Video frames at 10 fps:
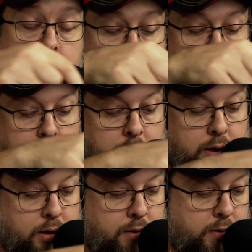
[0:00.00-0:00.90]
too,
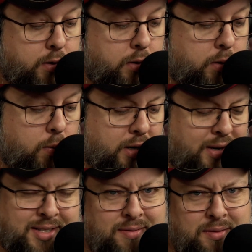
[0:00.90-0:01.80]
if you're watching,
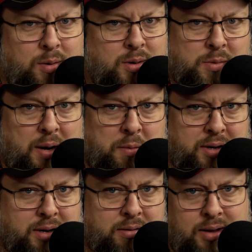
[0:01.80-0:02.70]
because of course, why
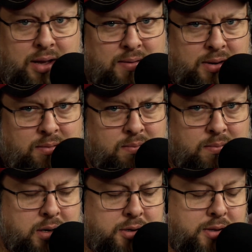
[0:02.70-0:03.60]
wouldn't you, Calvin? You
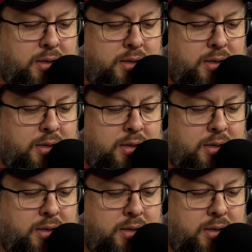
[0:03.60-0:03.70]
watch the